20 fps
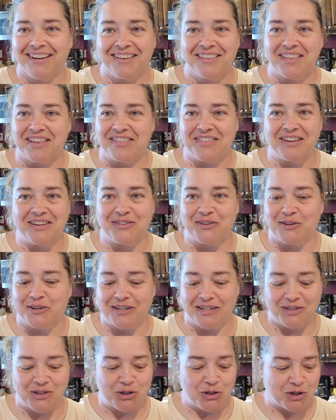They think they're
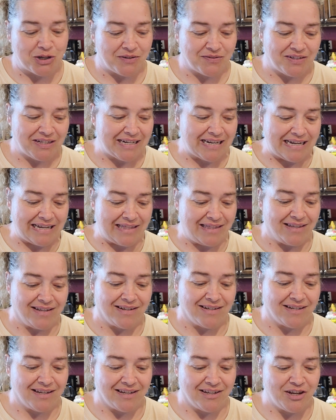gonna starve to death
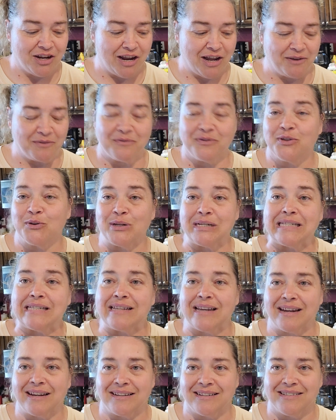at, you know, 3
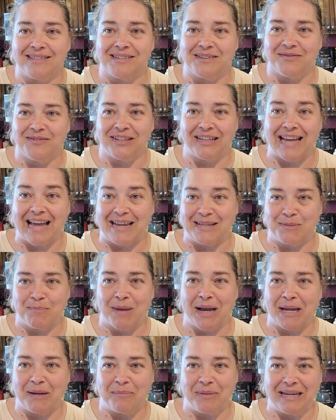seconds of the last
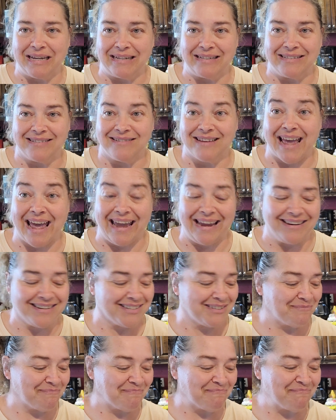bite being ate.
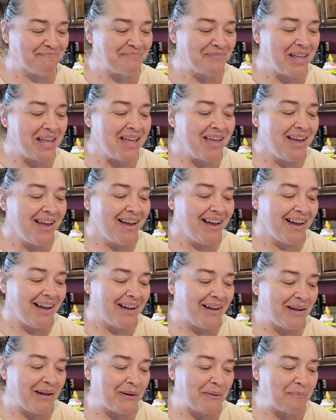
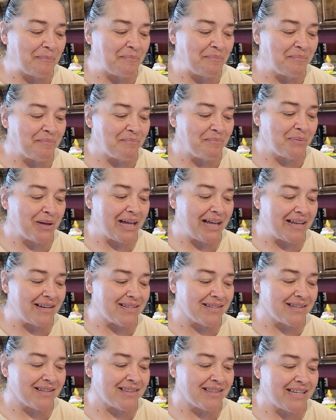
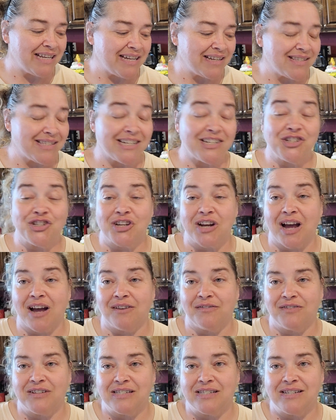But the extension
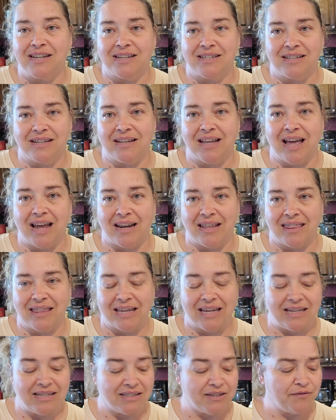office does a lot of
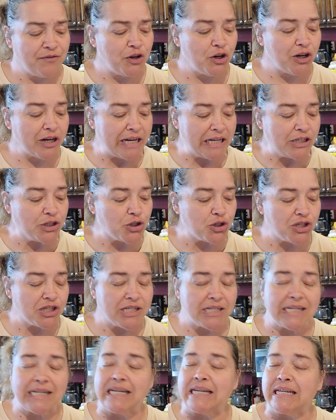things. If you're
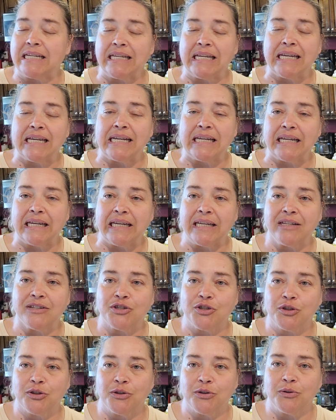interested in getting
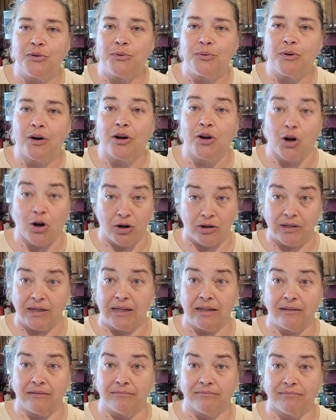into
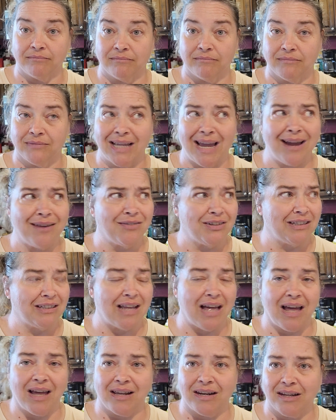gardening, they have a
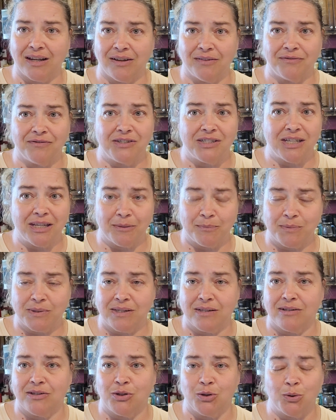lot of tips
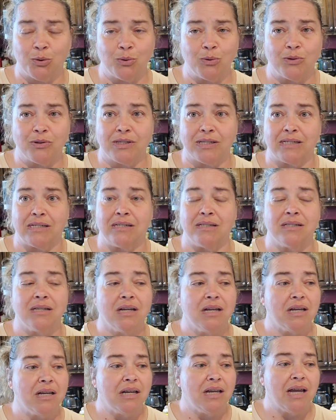and tools
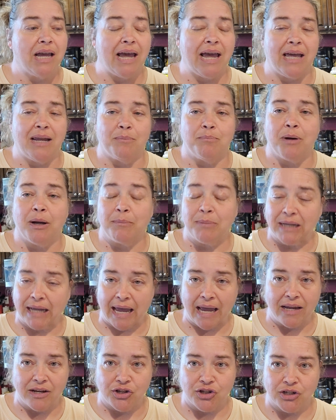and
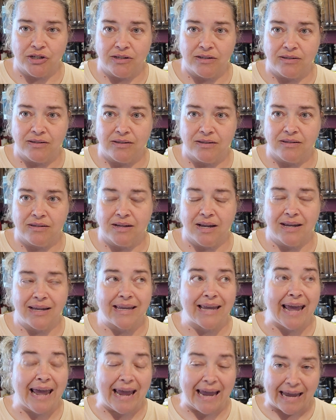publications,
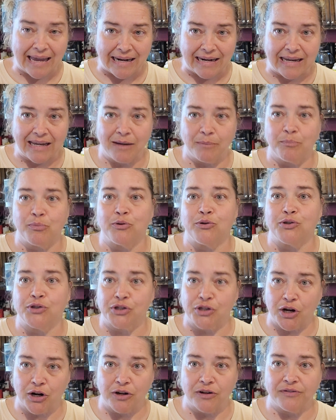canning,
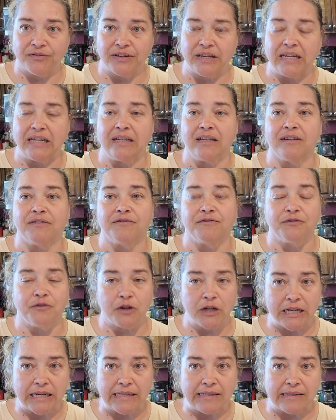preserving,
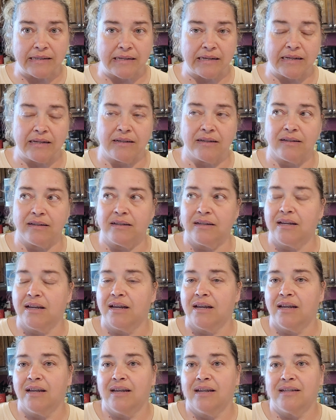freezing,
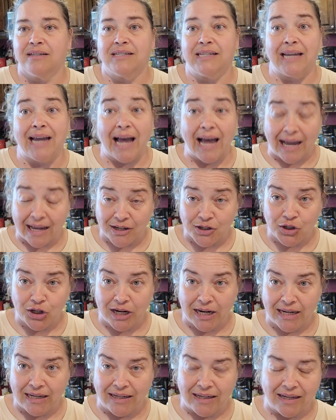
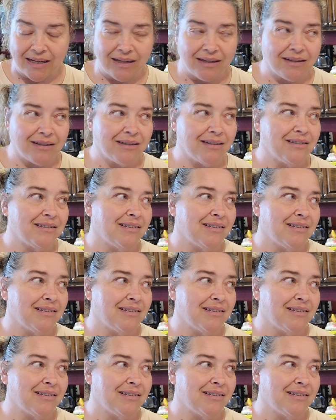dehydrating.